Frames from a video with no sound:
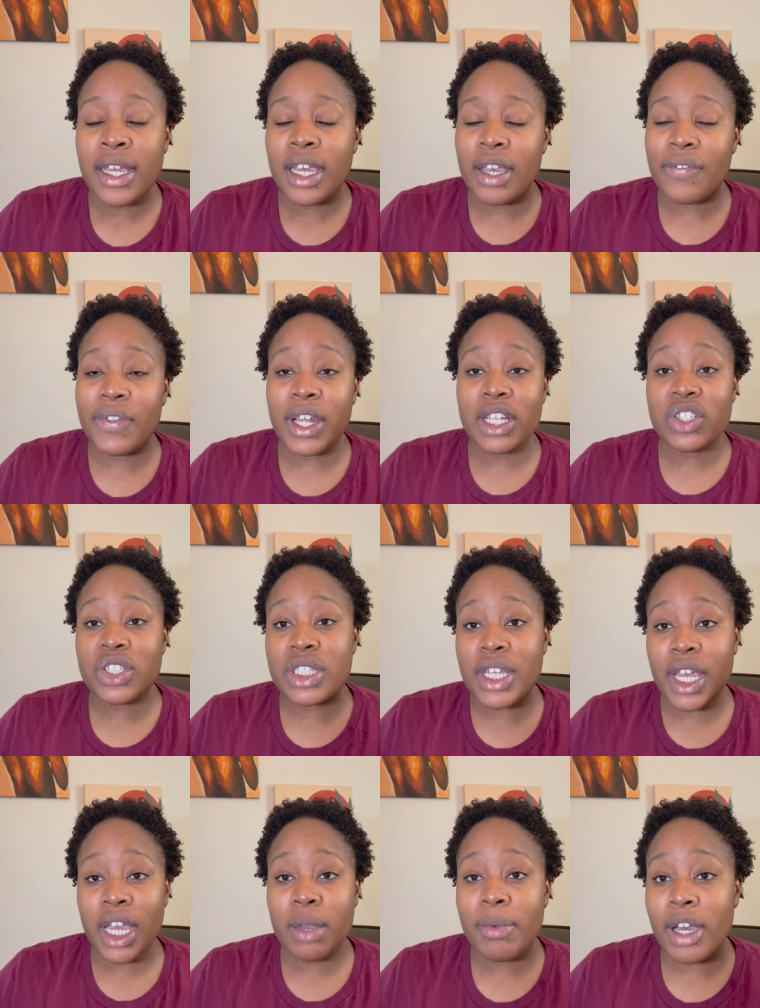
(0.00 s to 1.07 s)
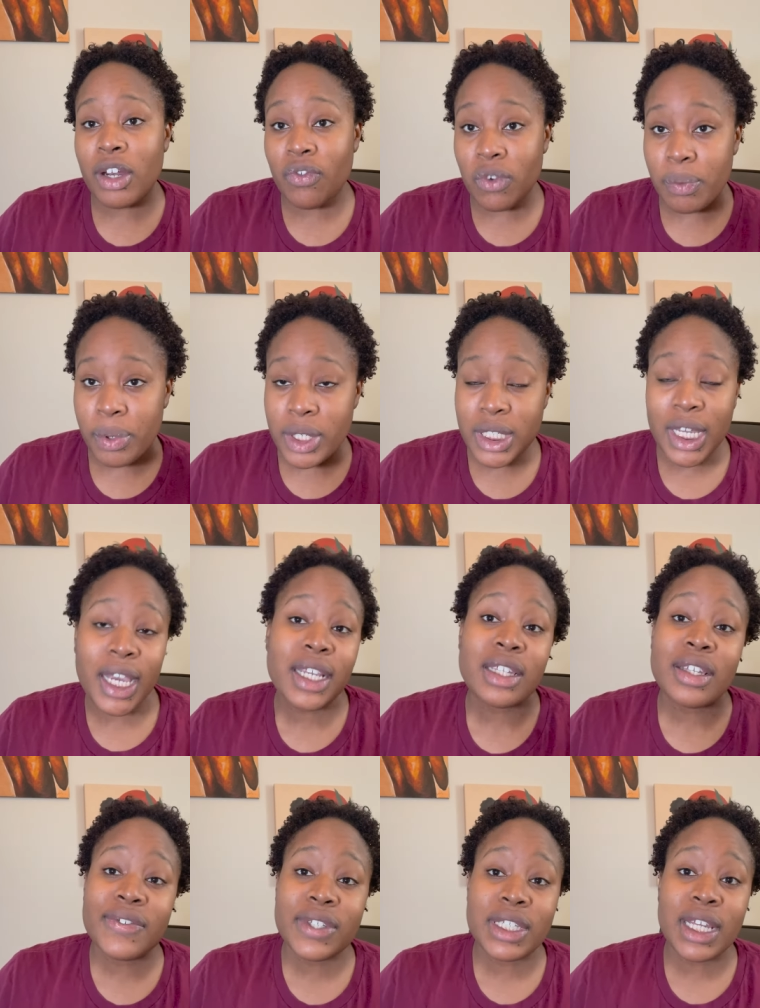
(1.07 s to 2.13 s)
If they just came out of a
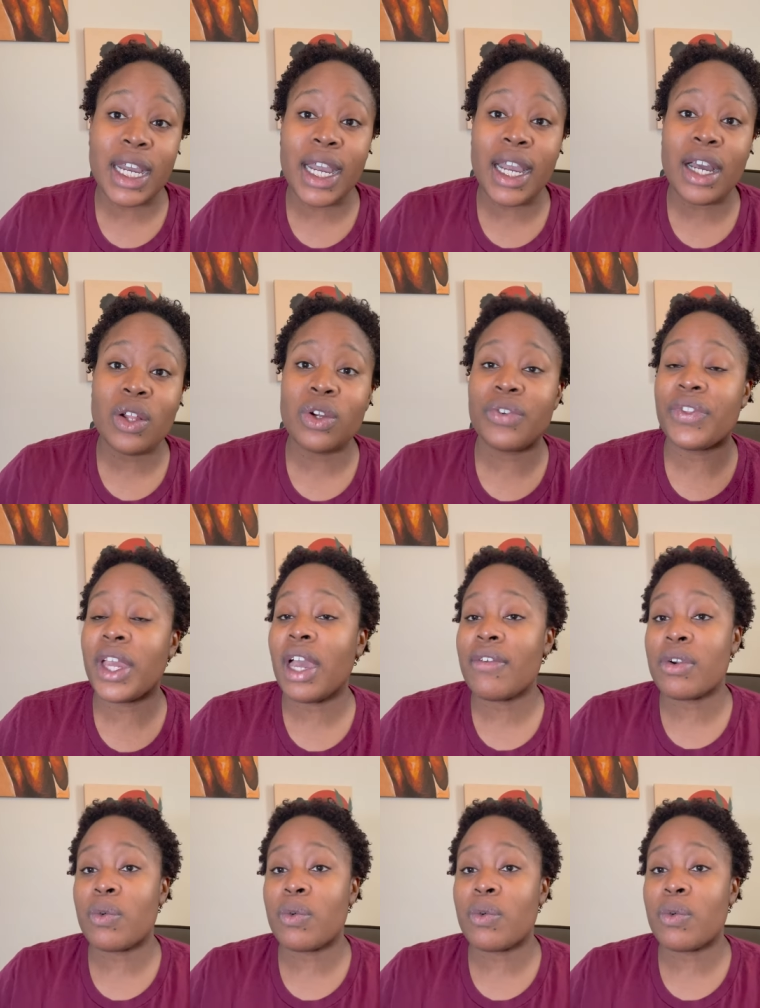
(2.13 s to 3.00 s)
protective style or if they haven't